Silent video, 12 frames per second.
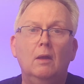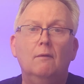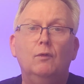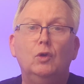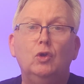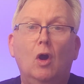
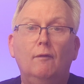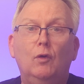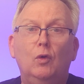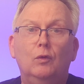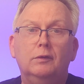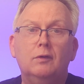For
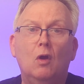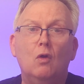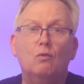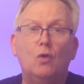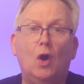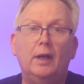novels,
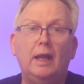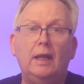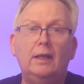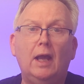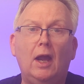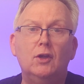write
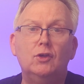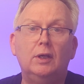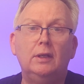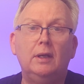engaging